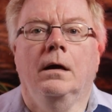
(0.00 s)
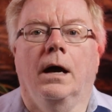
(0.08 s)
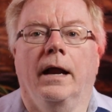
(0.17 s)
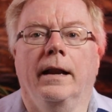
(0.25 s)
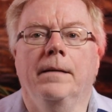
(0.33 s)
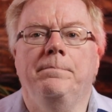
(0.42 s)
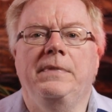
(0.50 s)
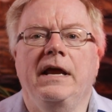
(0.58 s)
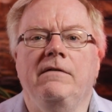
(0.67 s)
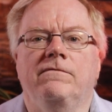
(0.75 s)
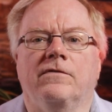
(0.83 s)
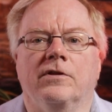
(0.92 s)
An
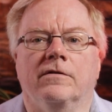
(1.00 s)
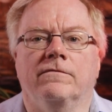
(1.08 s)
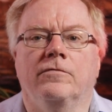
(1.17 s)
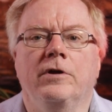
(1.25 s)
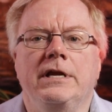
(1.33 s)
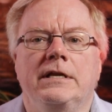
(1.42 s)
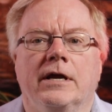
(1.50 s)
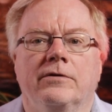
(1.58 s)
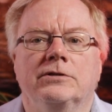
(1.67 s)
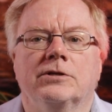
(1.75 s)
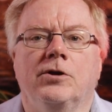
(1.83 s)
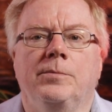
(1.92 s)
update for the free
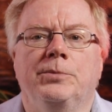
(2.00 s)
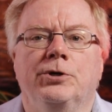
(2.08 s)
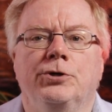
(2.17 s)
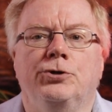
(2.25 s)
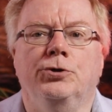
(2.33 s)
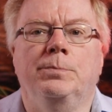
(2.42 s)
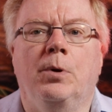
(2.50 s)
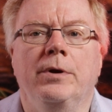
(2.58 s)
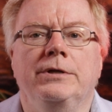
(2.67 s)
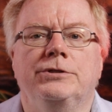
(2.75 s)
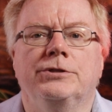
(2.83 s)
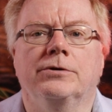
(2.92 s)
TerreSculptor
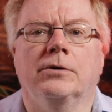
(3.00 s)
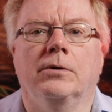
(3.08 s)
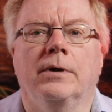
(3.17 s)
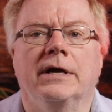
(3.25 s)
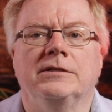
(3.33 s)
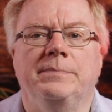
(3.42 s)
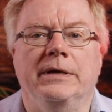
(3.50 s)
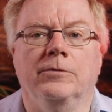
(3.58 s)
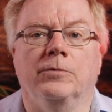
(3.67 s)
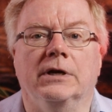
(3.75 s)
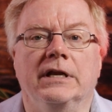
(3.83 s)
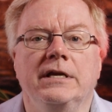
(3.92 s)
2.0 has
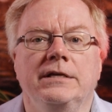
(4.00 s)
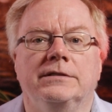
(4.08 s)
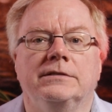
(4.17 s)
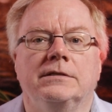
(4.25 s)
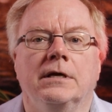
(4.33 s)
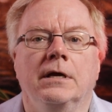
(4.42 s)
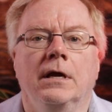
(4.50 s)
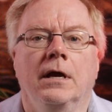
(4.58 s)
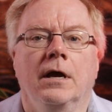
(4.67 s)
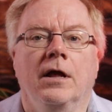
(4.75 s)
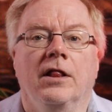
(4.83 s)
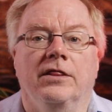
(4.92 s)
been released.
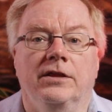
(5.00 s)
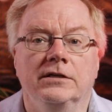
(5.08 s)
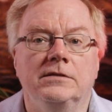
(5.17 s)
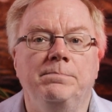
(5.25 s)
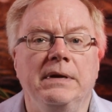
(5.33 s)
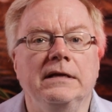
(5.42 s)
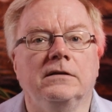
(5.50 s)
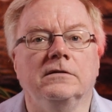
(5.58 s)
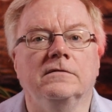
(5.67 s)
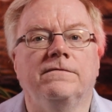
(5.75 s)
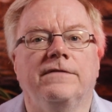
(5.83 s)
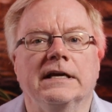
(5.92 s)
This
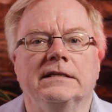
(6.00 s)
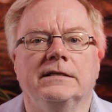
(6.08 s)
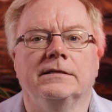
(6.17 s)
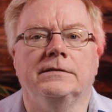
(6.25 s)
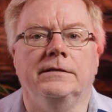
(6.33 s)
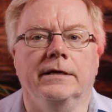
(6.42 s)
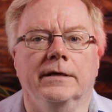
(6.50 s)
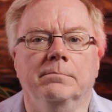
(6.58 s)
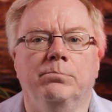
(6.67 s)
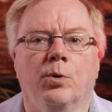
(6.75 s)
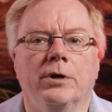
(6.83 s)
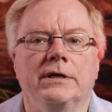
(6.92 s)
build fixes the
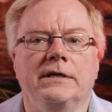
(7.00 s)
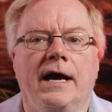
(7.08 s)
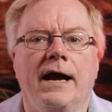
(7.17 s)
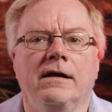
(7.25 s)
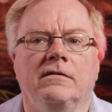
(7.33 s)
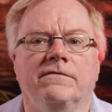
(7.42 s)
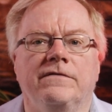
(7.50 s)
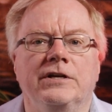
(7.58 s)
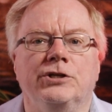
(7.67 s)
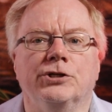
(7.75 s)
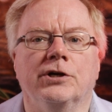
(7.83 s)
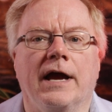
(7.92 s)
import tile
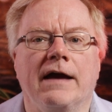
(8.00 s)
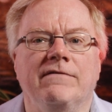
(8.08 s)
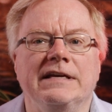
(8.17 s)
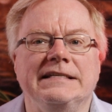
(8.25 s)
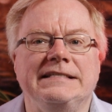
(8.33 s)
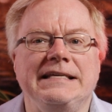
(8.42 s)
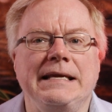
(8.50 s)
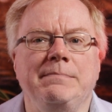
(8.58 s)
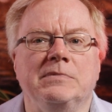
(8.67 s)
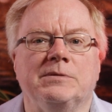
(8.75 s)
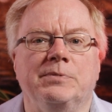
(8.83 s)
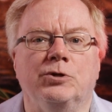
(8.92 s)
feature having
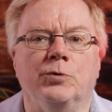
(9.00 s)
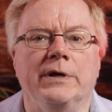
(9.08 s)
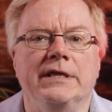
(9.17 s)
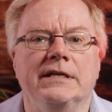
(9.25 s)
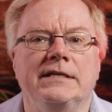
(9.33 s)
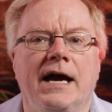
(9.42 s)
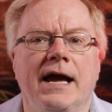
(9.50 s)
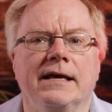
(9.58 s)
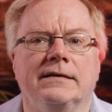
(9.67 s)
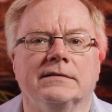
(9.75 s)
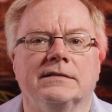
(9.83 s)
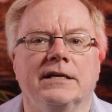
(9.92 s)
seams between the
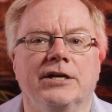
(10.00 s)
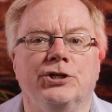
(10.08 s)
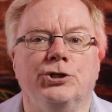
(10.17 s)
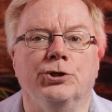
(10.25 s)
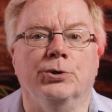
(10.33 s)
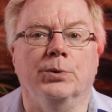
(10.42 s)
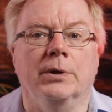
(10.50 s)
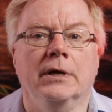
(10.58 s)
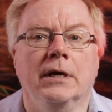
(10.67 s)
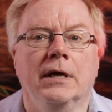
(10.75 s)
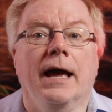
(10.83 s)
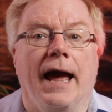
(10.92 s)
tiles issue,
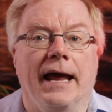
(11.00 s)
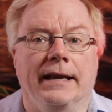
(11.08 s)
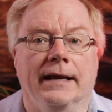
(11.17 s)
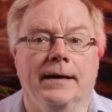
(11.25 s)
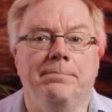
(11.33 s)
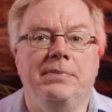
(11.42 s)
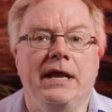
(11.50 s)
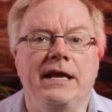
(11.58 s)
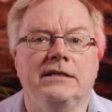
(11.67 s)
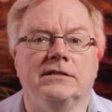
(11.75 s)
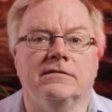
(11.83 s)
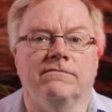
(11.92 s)
and
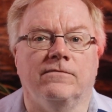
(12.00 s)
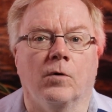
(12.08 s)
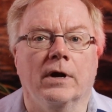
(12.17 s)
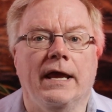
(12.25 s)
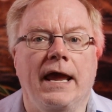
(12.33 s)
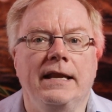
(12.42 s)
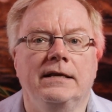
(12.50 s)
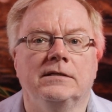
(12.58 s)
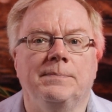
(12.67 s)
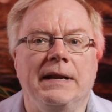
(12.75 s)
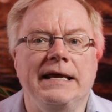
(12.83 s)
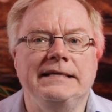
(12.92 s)
updates the 4K
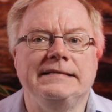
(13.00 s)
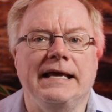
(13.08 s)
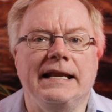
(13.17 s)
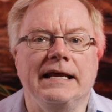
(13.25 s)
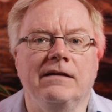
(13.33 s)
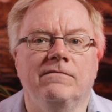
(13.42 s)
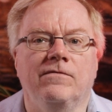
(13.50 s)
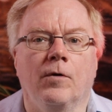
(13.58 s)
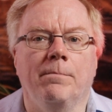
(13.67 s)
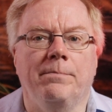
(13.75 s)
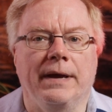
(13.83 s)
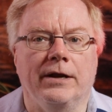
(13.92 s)
display setting
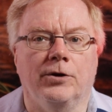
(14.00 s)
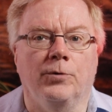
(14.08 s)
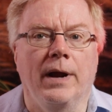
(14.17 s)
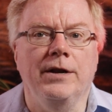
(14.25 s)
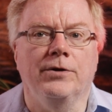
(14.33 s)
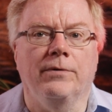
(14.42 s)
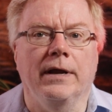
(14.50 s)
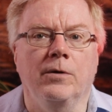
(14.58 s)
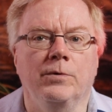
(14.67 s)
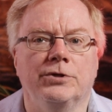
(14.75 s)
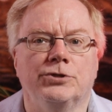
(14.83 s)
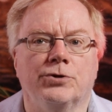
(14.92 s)
for better rendering
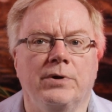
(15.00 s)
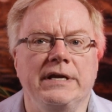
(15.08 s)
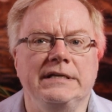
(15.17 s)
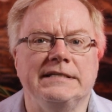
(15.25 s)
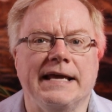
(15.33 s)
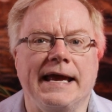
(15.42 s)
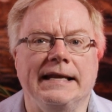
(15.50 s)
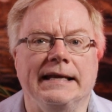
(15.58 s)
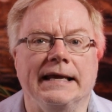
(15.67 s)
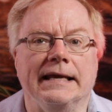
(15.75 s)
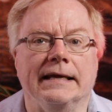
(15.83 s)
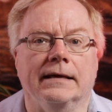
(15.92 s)
with screen
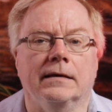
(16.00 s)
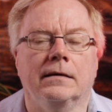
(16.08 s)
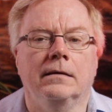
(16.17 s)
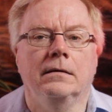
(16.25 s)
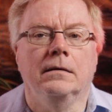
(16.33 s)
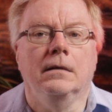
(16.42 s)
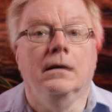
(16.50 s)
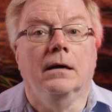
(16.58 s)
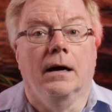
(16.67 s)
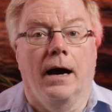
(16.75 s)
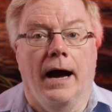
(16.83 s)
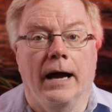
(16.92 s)
scaling.
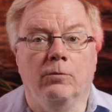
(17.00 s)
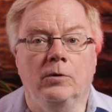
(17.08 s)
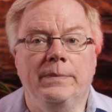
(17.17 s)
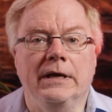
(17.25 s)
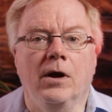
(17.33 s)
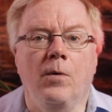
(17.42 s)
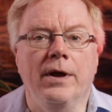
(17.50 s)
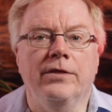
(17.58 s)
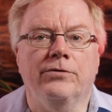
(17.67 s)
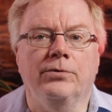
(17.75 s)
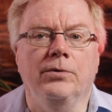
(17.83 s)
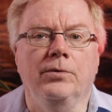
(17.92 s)
I will be going
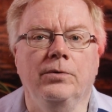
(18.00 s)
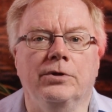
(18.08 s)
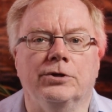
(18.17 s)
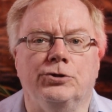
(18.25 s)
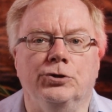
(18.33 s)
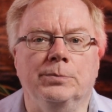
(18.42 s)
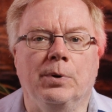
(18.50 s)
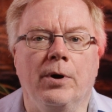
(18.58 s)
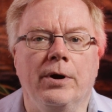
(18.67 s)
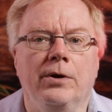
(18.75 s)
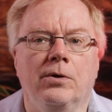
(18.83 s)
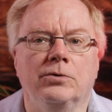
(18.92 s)
through the
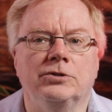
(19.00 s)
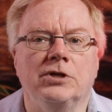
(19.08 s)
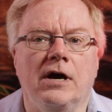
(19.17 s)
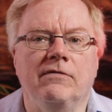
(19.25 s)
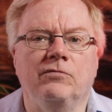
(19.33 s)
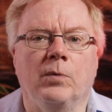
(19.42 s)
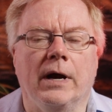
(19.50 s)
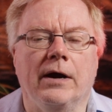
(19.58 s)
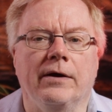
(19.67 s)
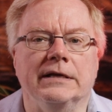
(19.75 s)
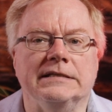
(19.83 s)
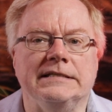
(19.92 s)
2.0 software
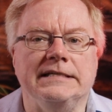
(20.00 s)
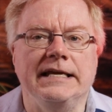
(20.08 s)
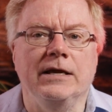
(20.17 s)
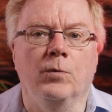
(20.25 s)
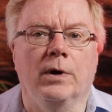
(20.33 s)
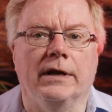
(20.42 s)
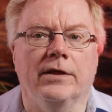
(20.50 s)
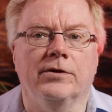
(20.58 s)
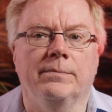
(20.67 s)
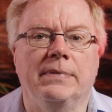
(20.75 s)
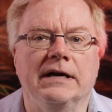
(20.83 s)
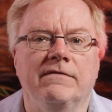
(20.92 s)
and seeing what other
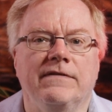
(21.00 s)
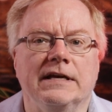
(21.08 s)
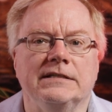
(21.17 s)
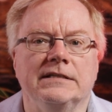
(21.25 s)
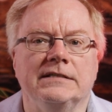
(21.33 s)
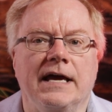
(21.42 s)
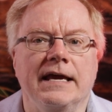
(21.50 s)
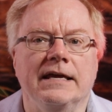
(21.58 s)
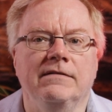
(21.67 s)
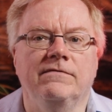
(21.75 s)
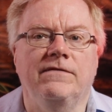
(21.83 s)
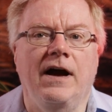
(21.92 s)
bug fixes I
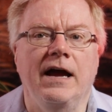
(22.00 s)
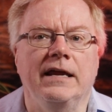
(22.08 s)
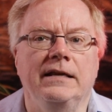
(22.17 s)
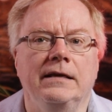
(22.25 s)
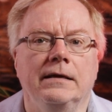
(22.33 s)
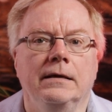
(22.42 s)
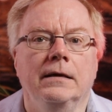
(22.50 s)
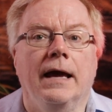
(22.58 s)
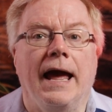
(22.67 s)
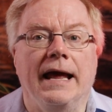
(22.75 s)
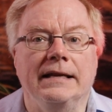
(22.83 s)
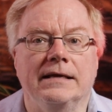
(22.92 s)
can find,
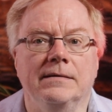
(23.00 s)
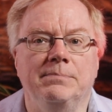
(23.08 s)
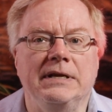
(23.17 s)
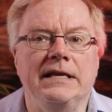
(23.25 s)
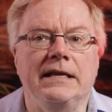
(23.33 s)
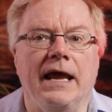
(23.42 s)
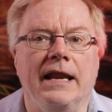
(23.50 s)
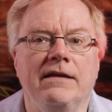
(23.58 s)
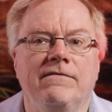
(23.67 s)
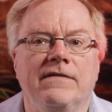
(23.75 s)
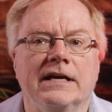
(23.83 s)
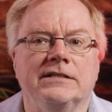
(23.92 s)
and complete any
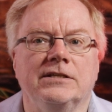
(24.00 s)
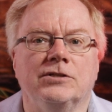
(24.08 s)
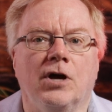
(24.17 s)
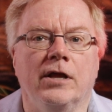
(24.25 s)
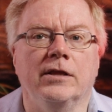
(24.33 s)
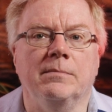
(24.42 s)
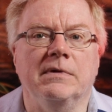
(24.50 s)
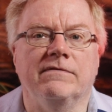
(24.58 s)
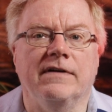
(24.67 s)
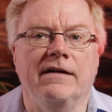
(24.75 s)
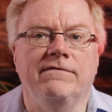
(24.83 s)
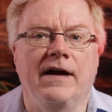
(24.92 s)
fixes on them
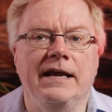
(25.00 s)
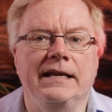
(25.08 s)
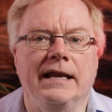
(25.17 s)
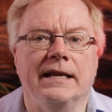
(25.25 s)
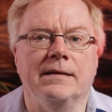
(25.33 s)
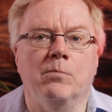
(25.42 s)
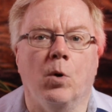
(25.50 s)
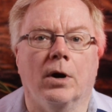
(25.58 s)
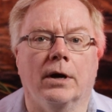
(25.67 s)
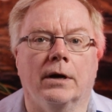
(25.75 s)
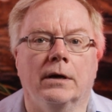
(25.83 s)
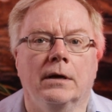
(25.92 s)
if I find any
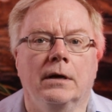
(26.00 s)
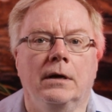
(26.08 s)
more.